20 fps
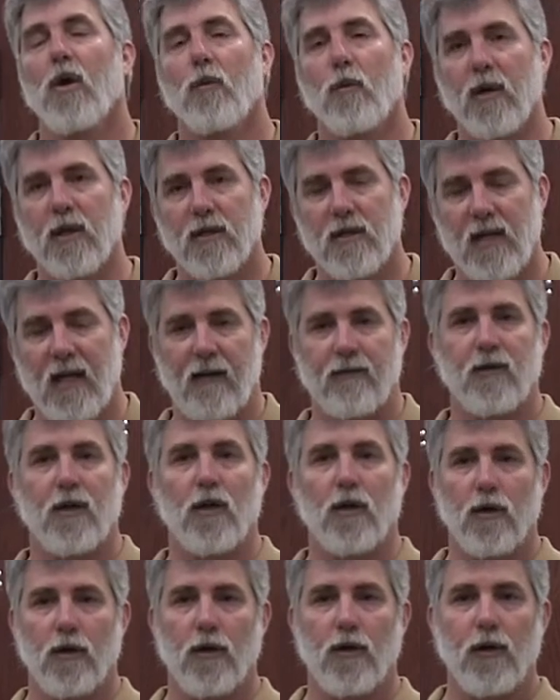We just have to
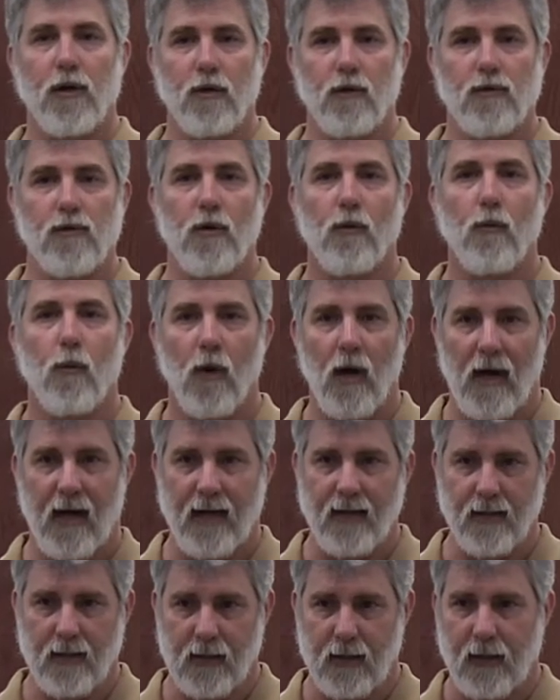learn to use it
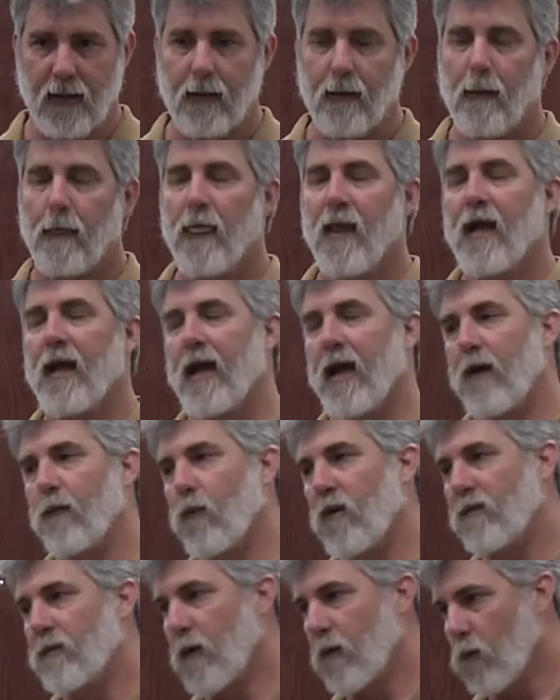wisely.
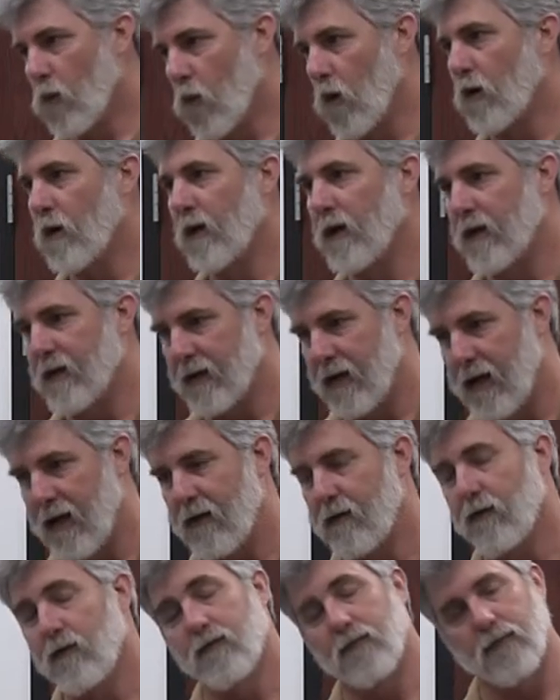And we've been working at
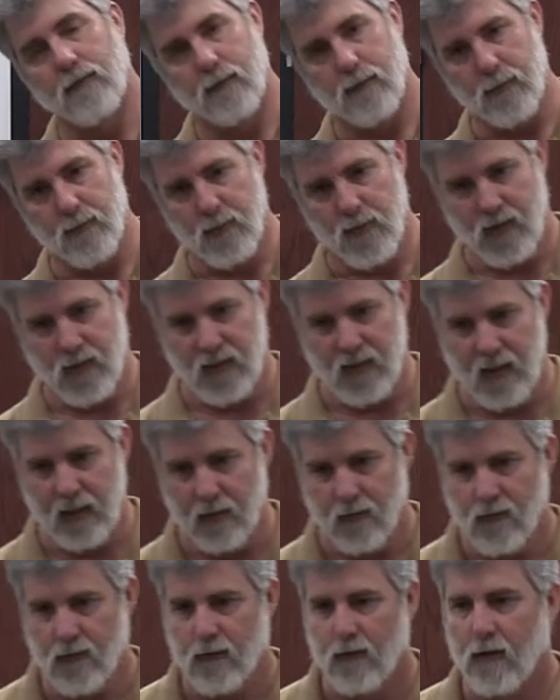that
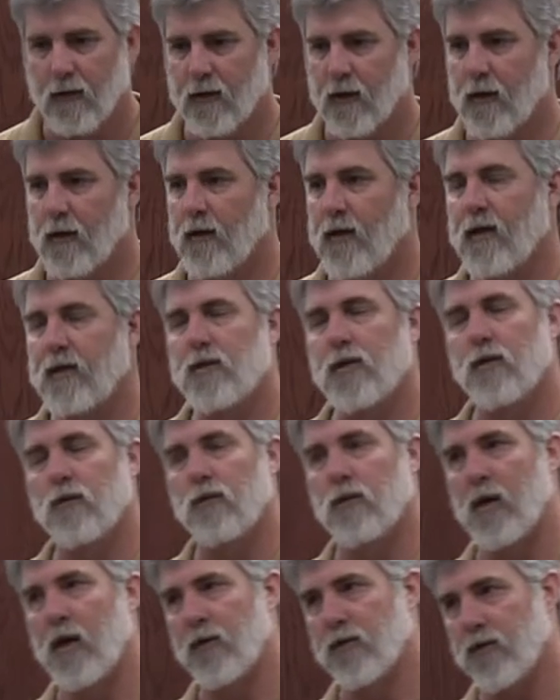since the 30s.
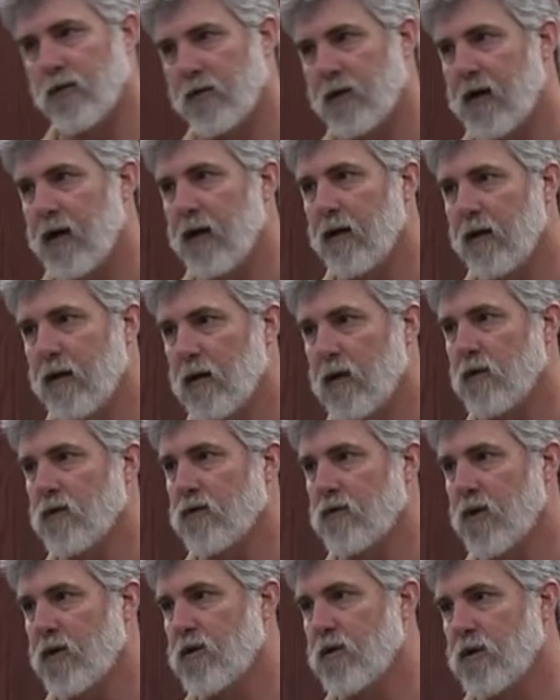Rogers County
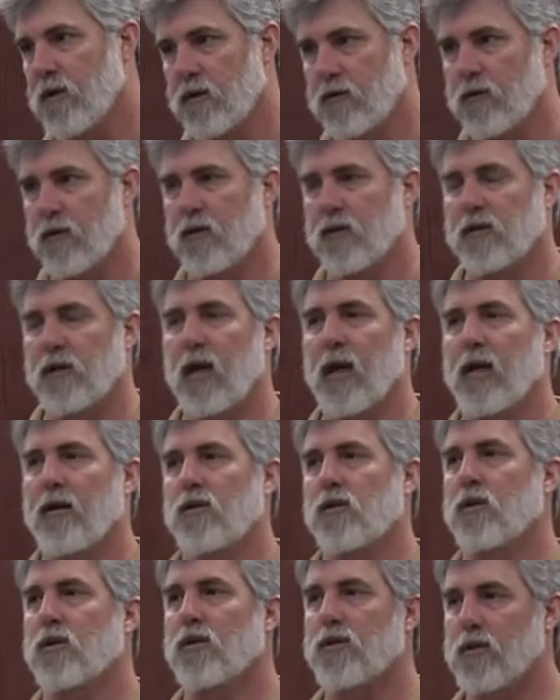Conservation District
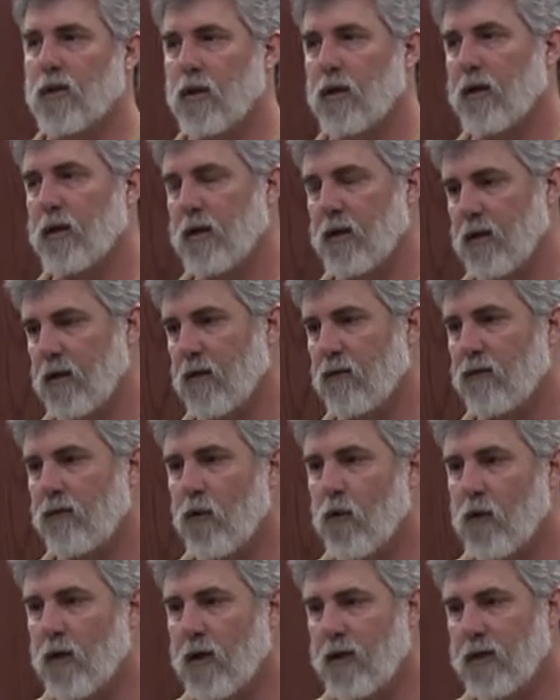actually started in the
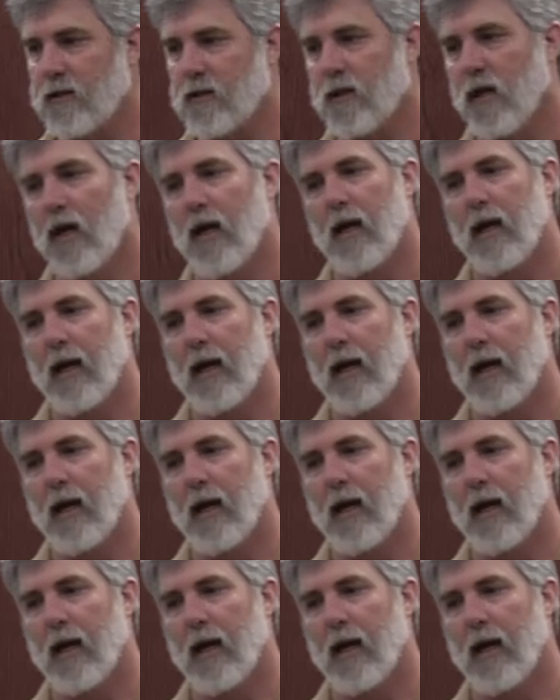40s.